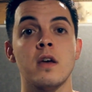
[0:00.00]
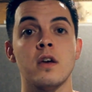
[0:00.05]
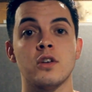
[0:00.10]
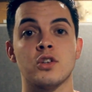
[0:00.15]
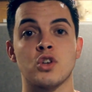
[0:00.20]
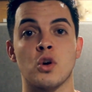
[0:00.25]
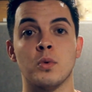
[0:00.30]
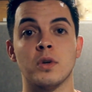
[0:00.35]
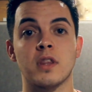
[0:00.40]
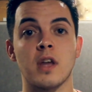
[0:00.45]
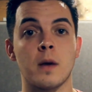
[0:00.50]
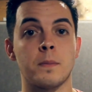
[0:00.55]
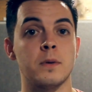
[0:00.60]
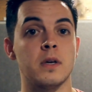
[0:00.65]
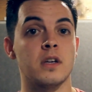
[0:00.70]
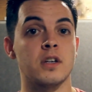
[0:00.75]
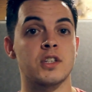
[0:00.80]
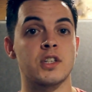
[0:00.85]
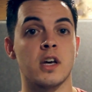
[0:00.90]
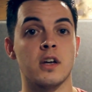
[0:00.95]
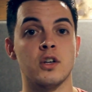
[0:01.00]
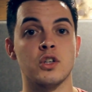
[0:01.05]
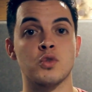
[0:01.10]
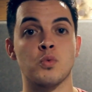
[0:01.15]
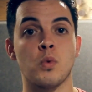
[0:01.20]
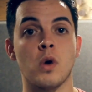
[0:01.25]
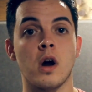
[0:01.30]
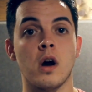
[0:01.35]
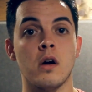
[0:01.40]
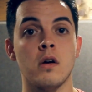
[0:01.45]
So with that being said as
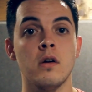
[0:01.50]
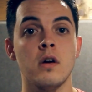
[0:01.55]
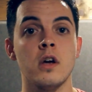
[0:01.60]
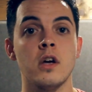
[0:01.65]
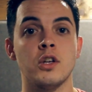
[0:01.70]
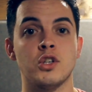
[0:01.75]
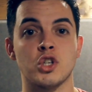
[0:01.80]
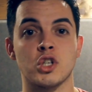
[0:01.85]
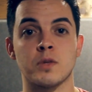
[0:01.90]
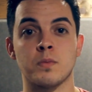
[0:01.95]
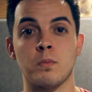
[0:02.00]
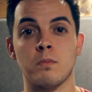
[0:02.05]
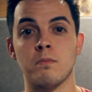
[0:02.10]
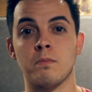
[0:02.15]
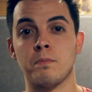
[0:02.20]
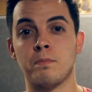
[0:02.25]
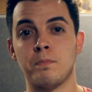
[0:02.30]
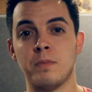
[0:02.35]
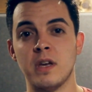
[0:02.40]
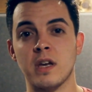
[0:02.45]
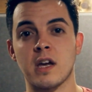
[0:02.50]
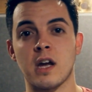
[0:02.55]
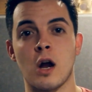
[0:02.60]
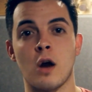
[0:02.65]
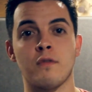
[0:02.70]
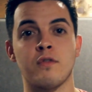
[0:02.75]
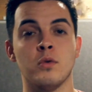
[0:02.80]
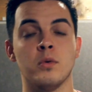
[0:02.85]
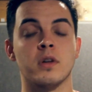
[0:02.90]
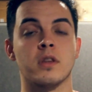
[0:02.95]
well, just be
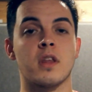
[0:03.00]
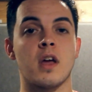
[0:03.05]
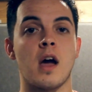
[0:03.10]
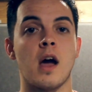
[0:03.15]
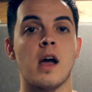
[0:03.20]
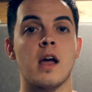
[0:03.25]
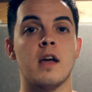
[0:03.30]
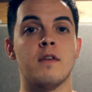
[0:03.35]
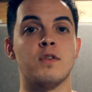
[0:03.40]
careful with that.